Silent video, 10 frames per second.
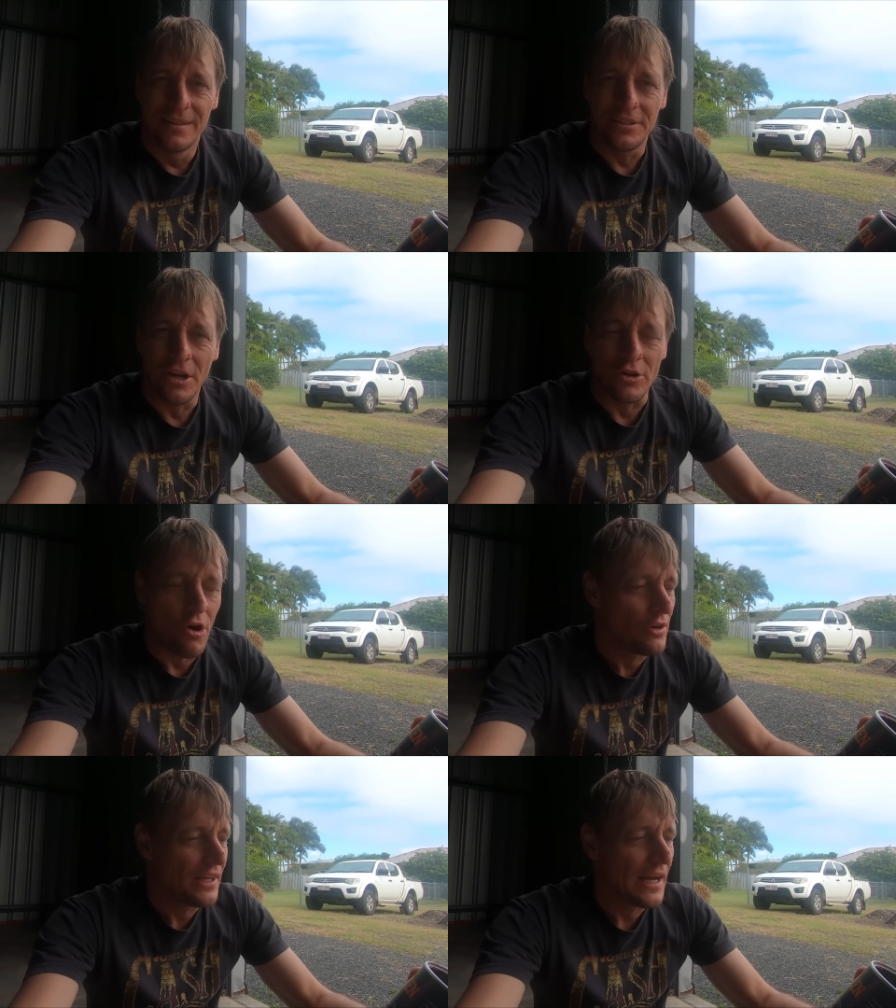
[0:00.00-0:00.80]
I don't
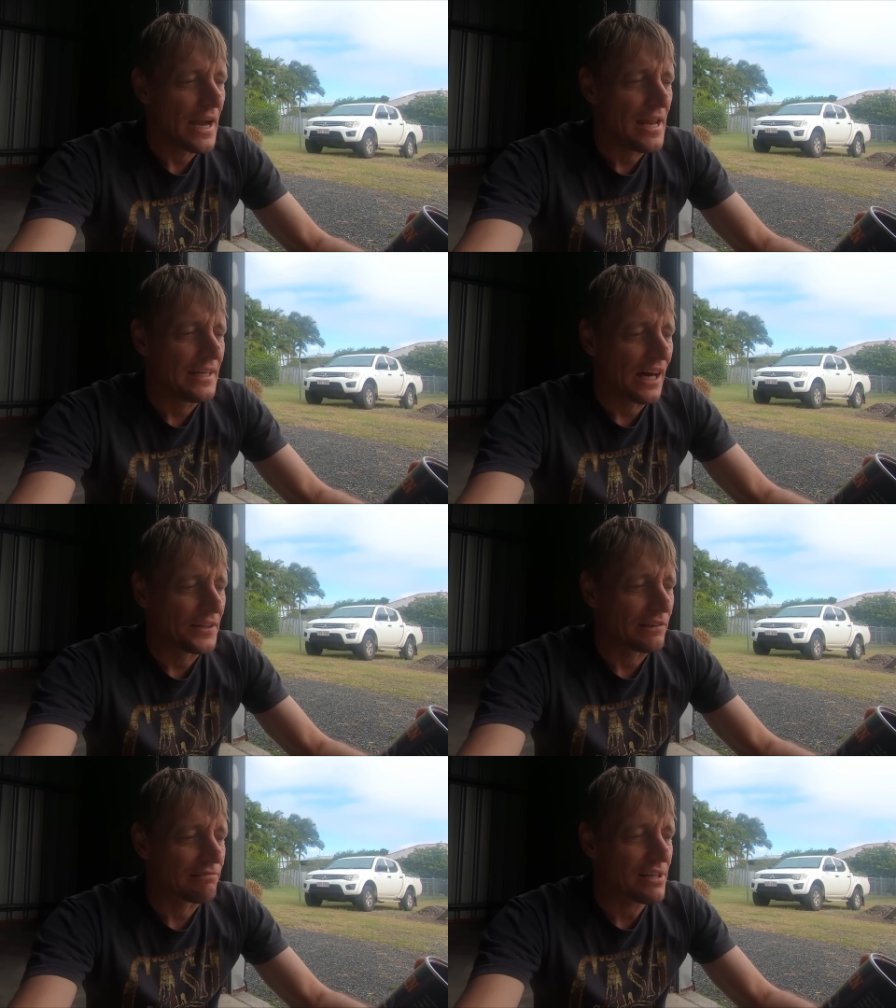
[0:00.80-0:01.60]
own any, any
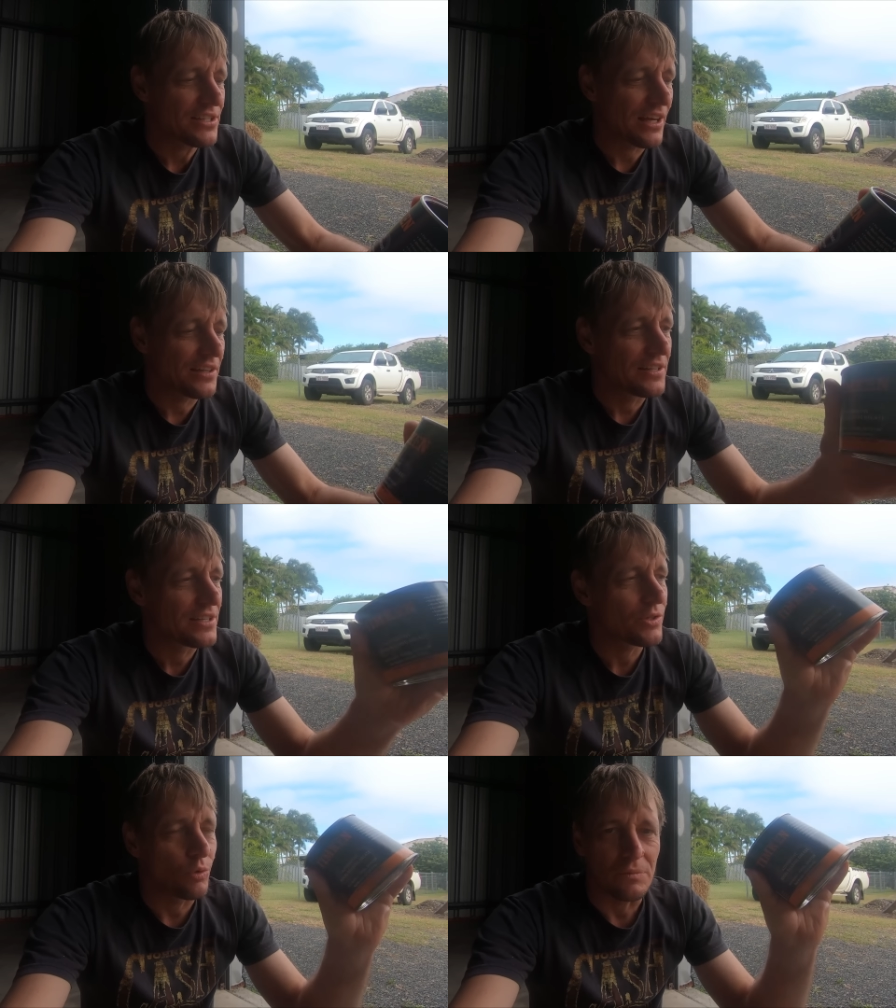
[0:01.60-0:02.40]
other grease other than
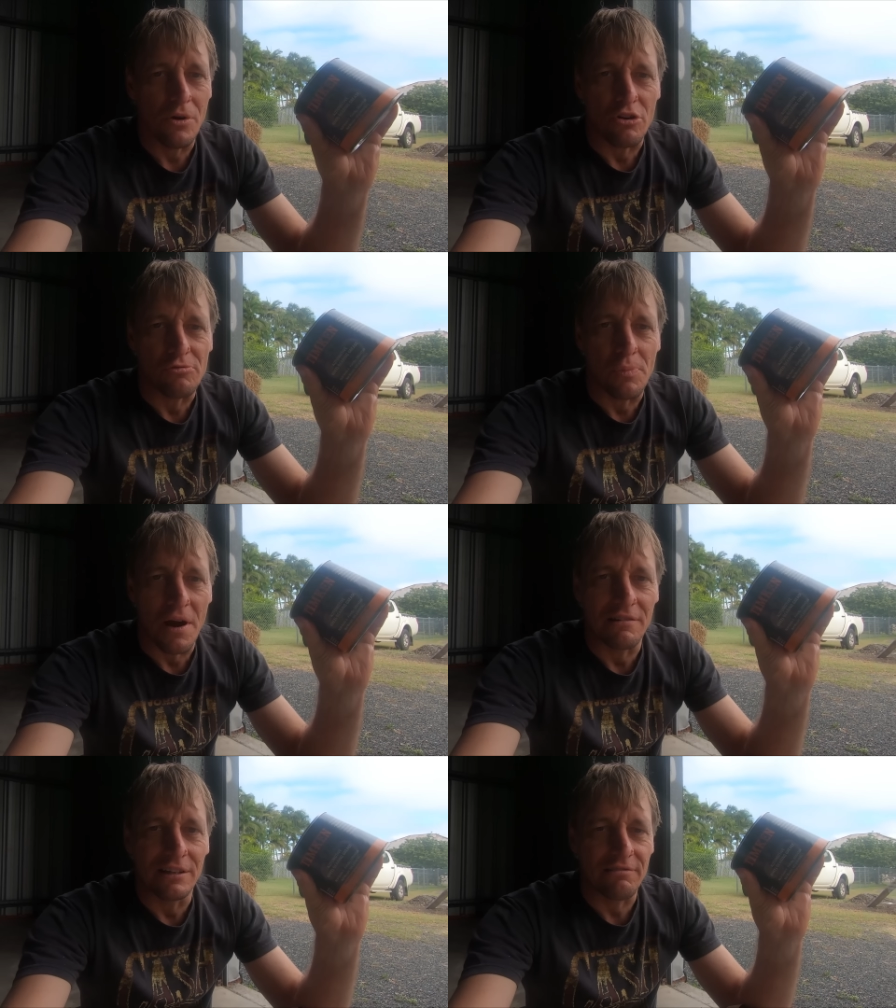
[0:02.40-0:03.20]
this automotive
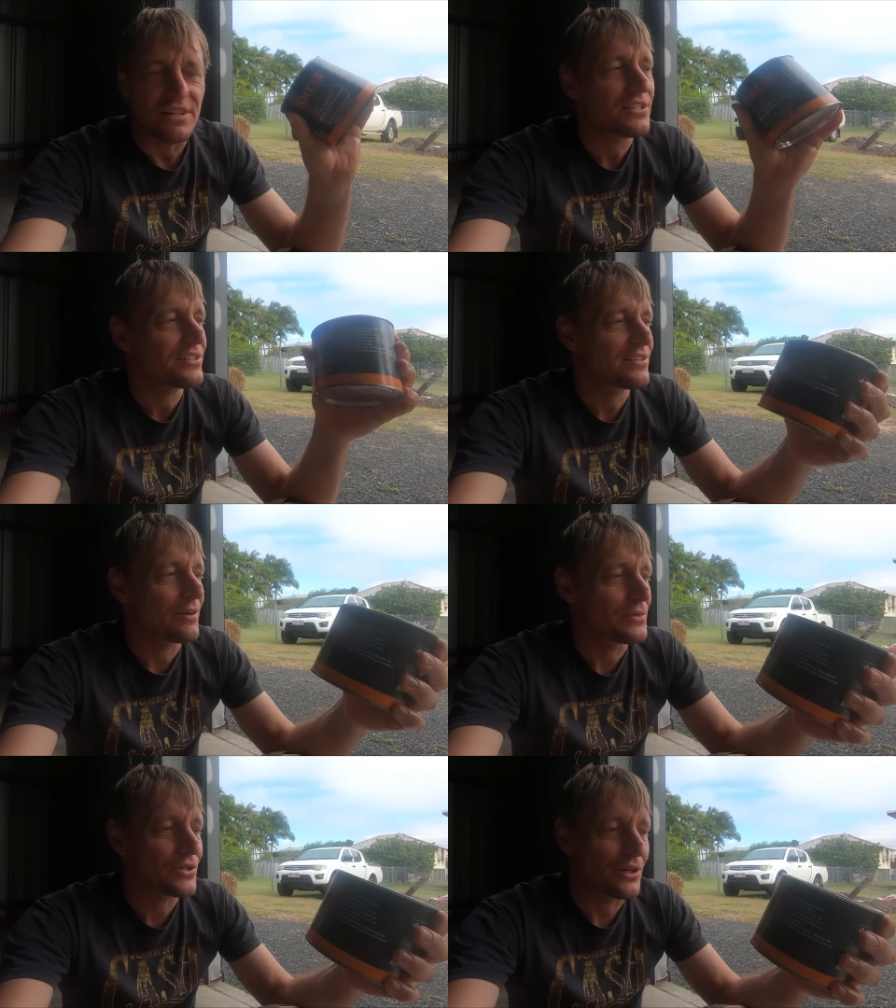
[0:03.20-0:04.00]
bearing grease, so
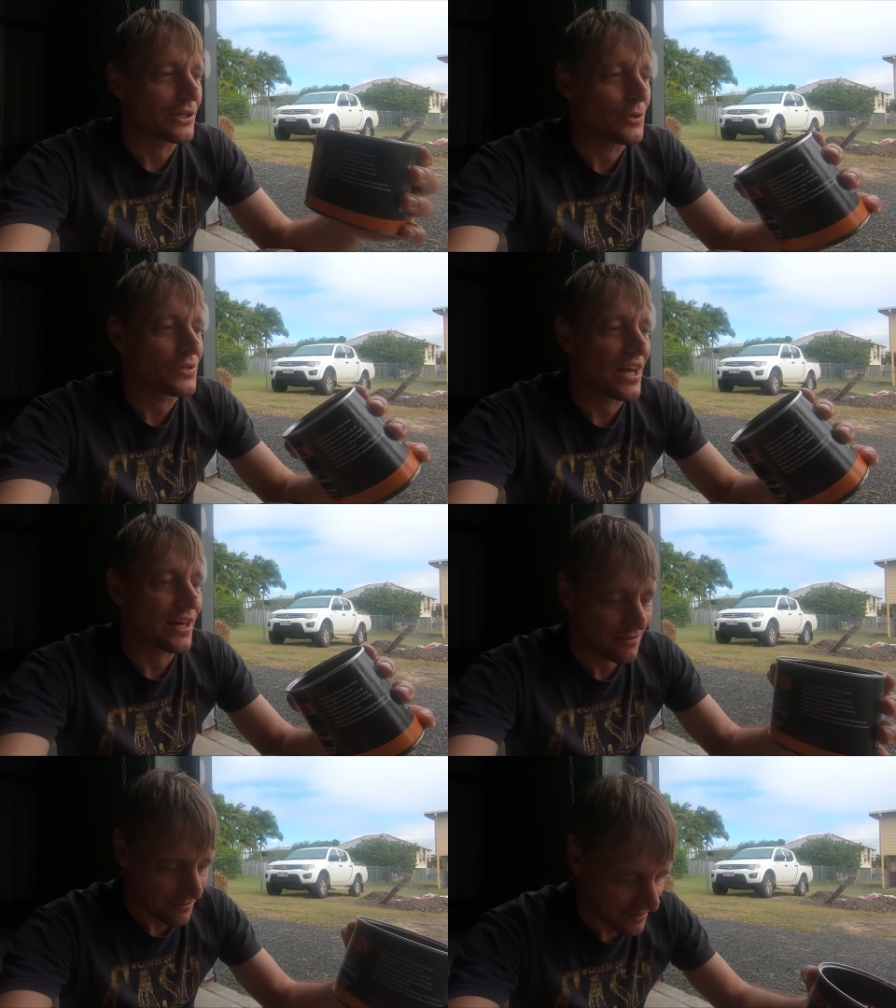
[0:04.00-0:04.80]
I'm just going to use
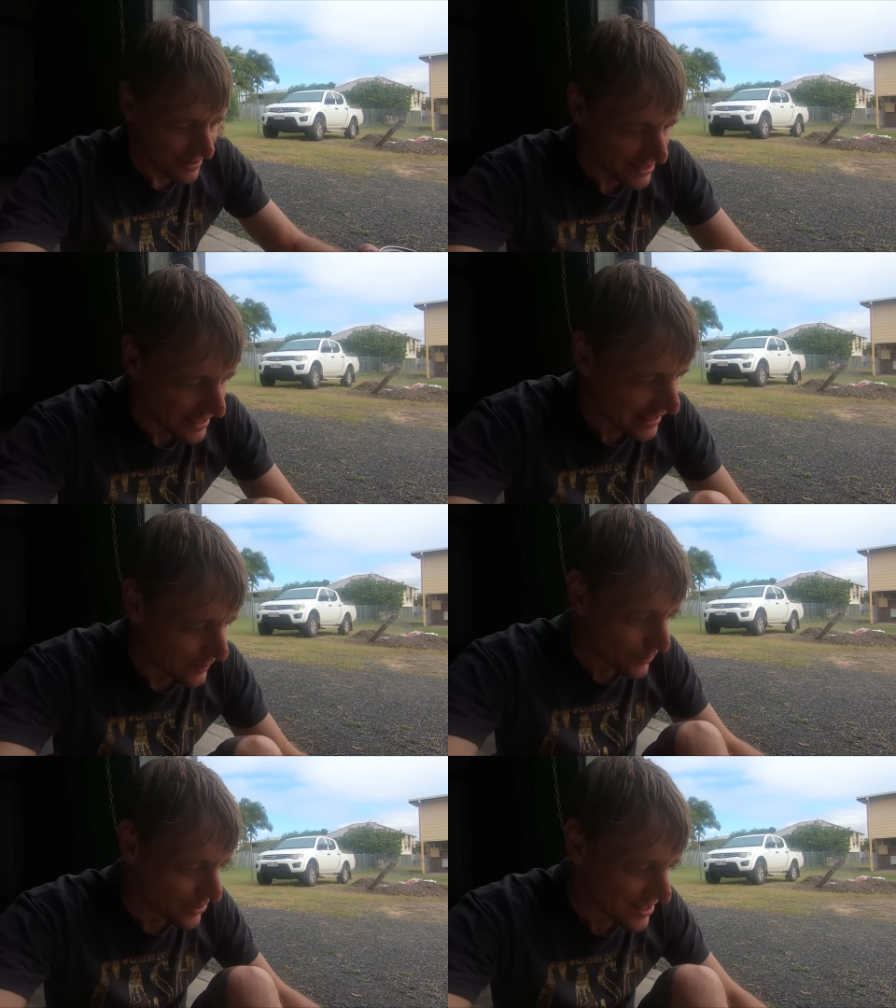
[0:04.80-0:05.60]
that and see how
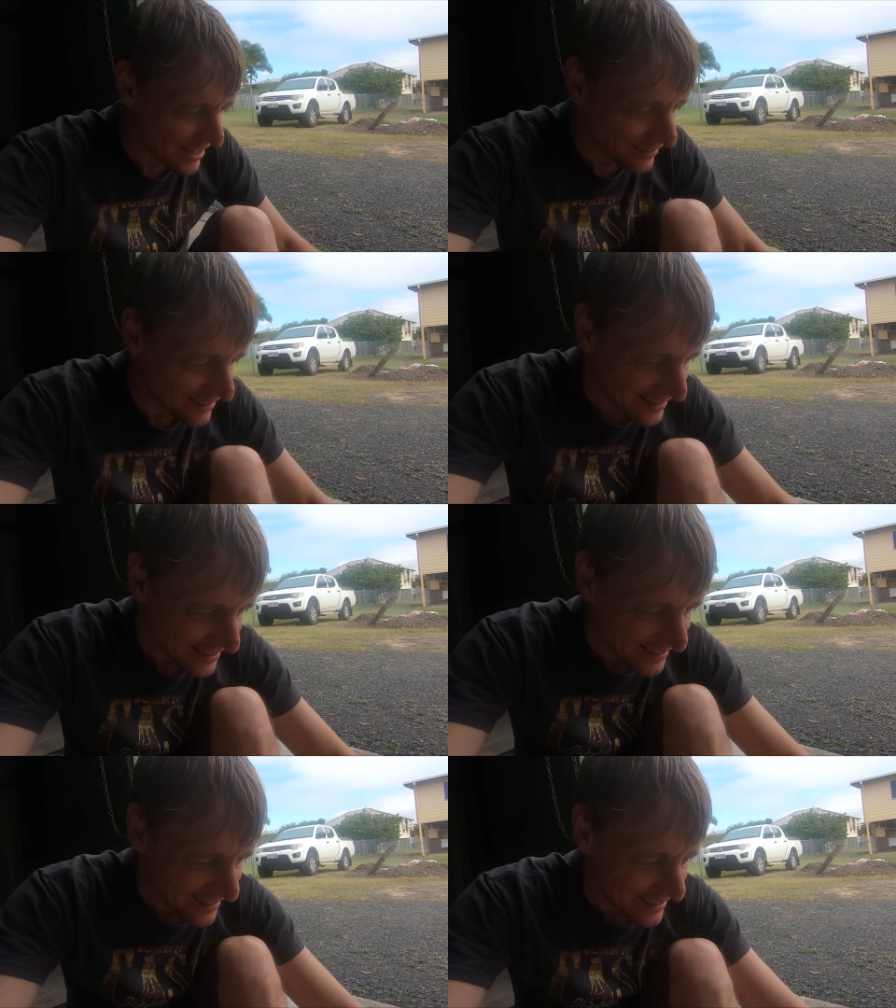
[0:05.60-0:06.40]
that works out.
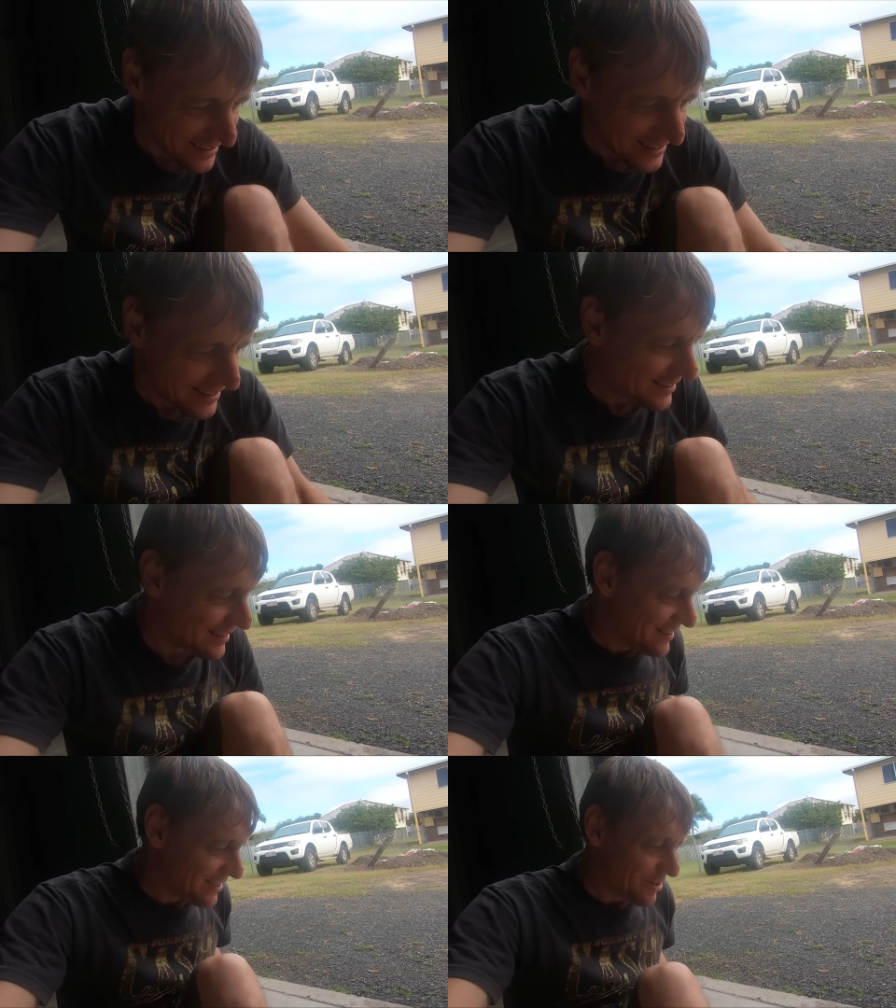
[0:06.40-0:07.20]

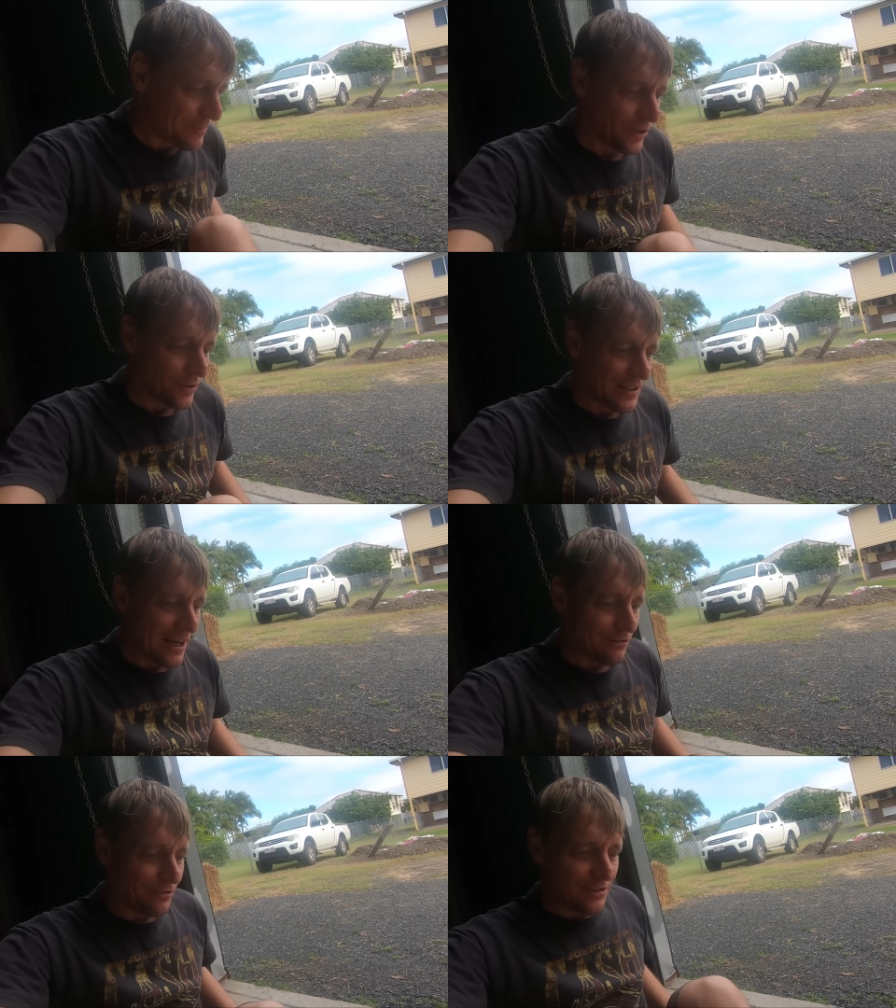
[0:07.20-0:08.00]
It should be good
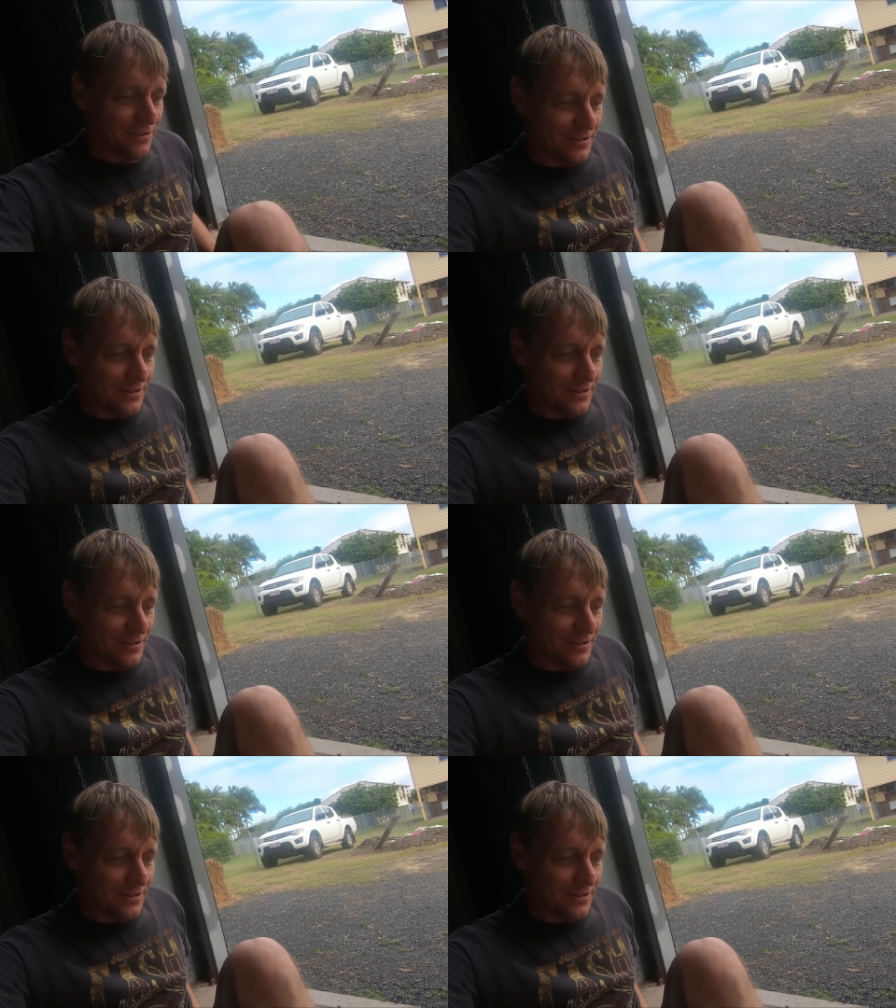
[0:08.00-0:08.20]
enough.